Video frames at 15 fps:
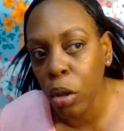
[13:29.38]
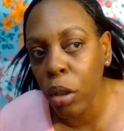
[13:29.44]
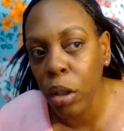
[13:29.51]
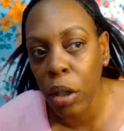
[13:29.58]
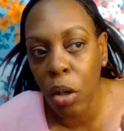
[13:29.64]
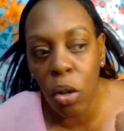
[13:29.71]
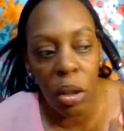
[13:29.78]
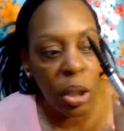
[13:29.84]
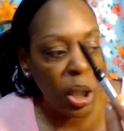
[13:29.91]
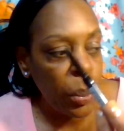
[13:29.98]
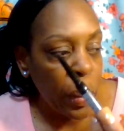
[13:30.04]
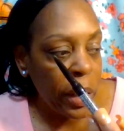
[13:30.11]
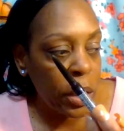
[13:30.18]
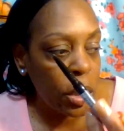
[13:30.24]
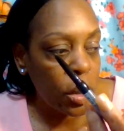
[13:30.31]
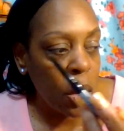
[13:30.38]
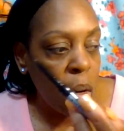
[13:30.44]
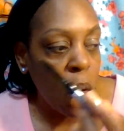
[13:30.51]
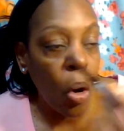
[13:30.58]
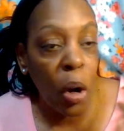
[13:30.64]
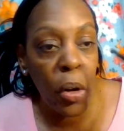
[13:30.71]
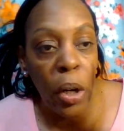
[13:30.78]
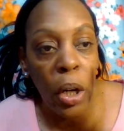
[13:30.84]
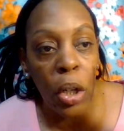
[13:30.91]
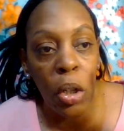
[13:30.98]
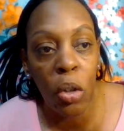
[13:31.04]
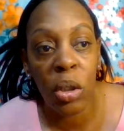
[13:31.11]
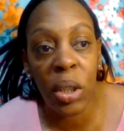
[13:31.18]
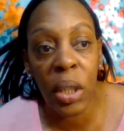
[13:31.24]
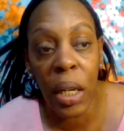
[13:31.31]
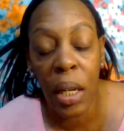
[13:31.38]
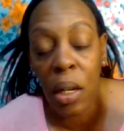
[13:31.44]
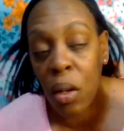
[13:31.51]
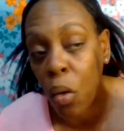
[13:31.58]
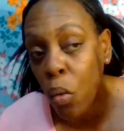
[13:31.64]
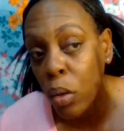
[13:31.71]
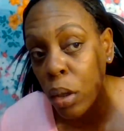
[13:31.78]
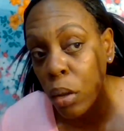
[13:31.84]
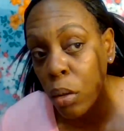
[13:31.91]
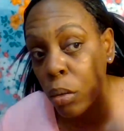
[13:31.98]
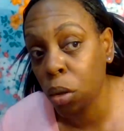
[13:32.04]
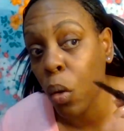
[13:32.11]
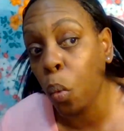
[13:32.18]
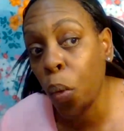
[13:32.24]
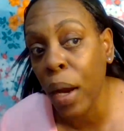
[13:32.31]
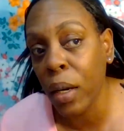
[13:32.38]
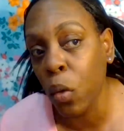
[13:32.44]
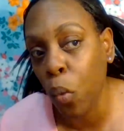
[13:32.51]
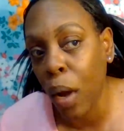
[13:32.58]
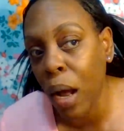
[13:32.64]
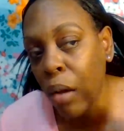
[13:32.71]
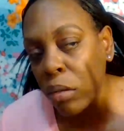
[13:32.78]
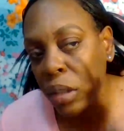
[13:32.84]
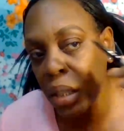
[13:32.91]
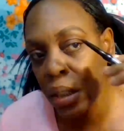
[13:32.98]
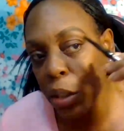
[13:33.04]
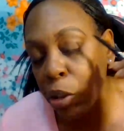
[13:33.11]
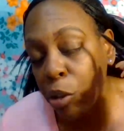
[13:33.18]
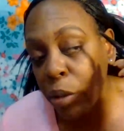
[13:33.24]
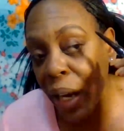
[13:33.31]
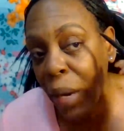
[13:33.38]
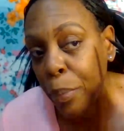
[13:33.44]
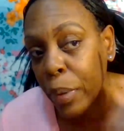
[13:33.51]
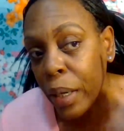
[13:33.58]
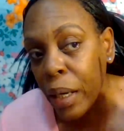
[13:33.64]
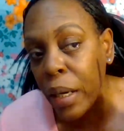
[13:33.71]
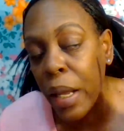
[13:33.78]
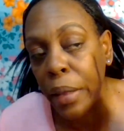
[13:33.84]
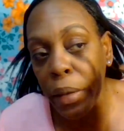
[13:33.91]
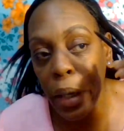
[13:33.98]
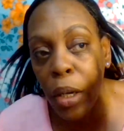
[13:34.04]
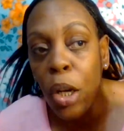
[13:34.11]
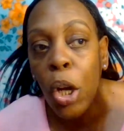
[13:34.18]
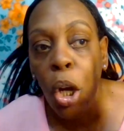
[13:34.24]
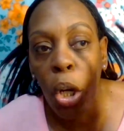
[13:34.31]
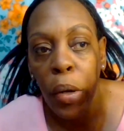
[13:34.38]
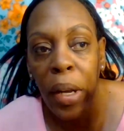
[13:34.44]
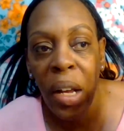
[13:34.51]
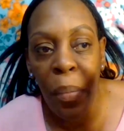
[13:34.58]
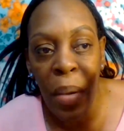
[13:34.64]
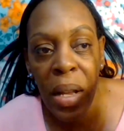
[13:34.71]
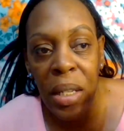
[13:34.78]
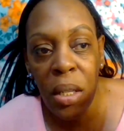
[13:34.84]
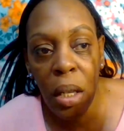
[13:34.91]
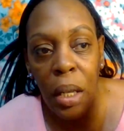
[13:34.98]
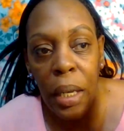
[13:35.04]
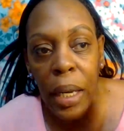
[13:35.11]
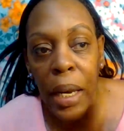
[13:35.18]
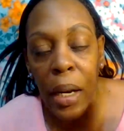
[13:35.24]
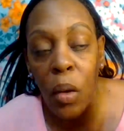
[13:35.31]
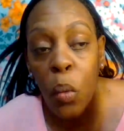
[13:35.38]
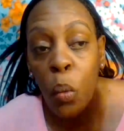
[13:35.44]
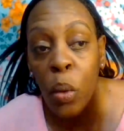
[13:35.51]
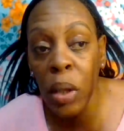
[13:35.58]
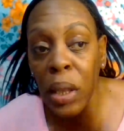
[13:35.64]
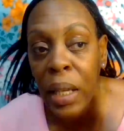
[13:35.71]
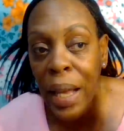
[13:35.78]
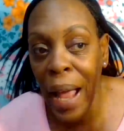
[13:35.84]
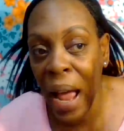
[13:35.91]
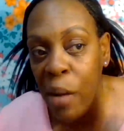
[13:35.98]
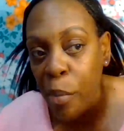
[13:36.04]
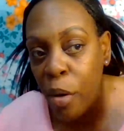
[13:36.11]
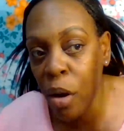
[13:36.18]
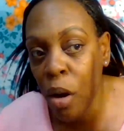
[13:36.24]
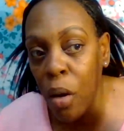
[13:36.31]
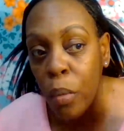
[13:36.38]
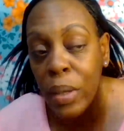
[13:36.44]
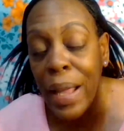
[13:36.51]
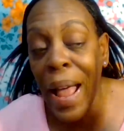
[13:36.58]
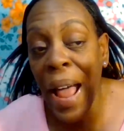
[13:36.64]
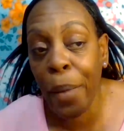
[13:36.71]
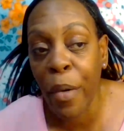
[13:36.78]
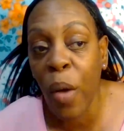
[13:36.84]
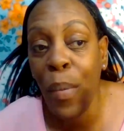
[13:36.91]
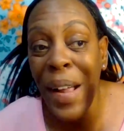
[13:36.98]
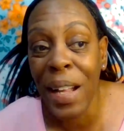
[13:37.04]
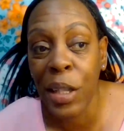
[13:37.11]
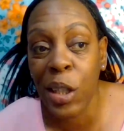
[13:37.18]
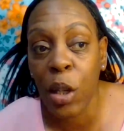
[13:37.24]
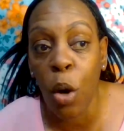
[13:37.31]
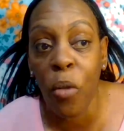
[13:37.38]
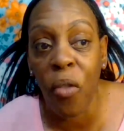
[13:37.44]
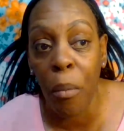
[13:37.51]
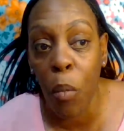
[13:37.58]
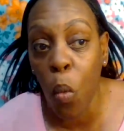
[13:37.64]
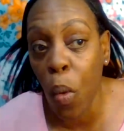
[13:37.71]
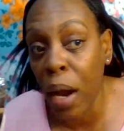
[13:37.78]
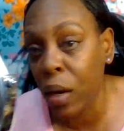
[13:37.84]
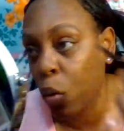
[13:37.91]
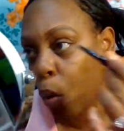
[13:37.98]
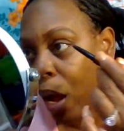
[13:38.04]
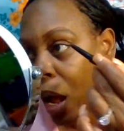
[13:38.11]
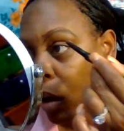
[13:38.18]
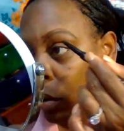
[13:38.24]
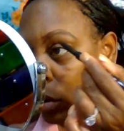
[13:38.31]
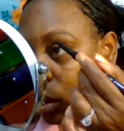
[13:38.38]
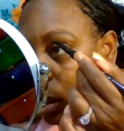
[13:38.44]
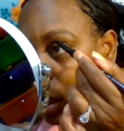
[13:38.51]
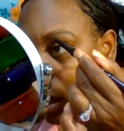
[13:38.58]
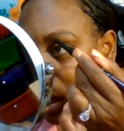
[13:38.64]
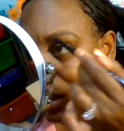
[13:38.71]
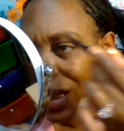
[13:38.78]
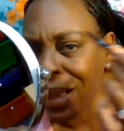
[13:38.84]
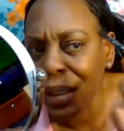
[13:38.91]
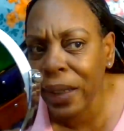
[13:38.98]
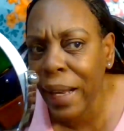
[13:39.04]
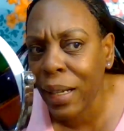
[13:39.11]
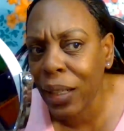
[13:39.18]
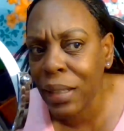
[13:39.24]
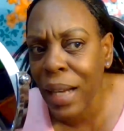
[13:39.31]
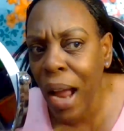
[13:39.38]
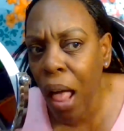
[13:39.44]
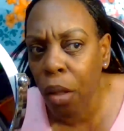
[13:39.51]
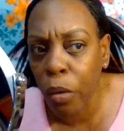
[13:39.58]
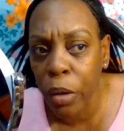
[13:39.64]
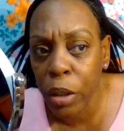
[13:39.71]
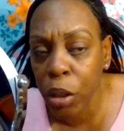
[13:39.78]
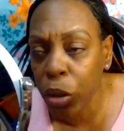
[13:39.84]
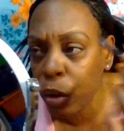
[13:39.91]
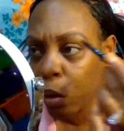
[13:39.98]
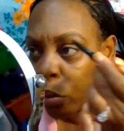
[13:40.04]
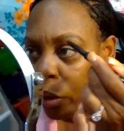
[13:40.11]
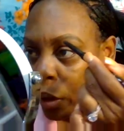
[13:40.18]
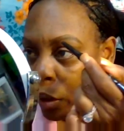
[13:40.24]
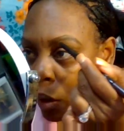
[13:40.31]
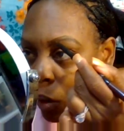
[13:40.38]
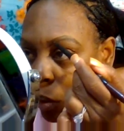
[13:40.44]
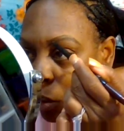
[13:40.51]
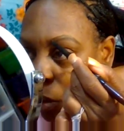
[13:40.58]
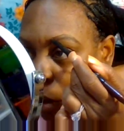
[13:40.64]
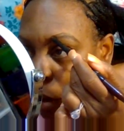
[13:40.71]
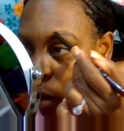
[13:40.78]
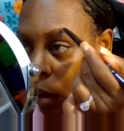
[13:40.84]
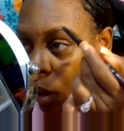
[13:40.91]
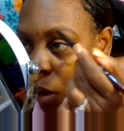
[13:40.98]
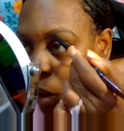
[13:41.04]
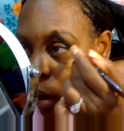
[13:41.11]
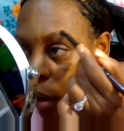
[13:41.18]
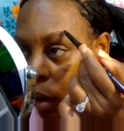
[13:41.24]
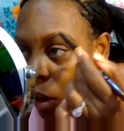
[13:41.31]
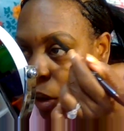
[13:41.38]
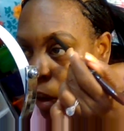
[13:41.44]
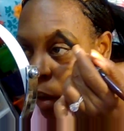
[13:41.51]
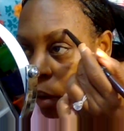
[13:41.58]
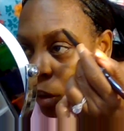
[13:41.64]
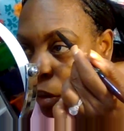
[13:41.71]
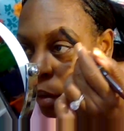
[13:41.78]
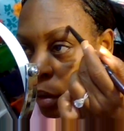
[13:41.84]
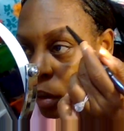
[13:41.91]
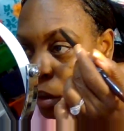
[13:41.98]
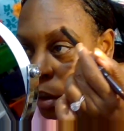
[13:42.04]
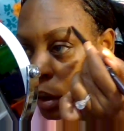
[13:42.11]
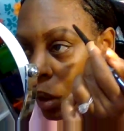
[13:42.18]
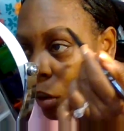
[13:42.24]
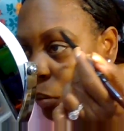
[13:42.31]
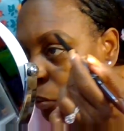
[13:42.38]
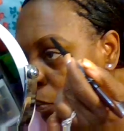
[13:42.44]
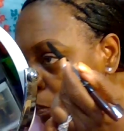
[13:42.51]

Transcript: use this pencil or you can use the the wet and wild just to shape it and then you can pencil it in with the eyebrow with the eyebrow pencil from wet and wild that's like a dollar or two you know so